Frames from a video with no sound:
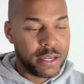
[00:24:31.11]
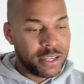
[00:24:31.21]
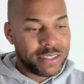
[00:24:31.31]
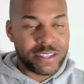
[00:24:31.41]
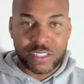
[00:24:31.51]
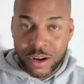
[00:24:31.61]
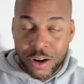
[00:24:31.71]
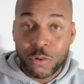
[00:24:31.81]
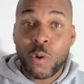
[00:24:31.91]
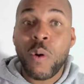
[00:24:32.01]
this
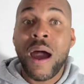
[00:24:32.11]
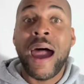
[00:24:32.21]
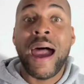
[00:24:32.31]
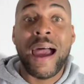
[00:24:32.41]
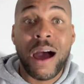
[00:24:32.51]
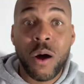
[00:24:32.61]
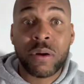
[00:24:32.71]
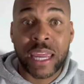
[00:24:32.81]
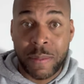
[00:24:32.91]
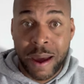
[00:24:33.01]
guttural howl
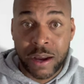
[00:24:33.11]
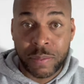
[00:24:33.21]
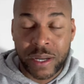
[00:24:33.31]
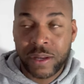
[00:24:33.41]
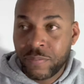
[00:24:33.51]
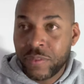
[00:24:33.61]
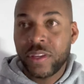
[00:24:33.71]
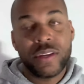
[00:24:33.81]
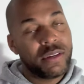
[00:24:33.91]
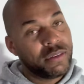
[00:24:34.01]
came out of me.
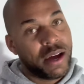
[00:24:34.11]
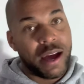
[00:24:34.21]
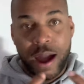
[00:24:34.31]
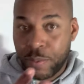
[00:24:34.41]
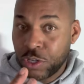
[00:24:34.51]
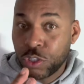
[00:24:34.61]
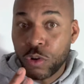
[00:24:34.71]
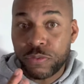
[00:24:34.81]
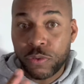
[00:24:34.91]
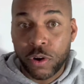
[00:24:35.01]
I'm going to do
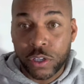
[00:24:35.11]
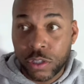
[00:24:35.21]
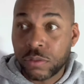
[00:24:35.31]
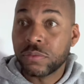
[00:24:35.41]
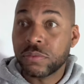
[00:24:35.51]
it for you.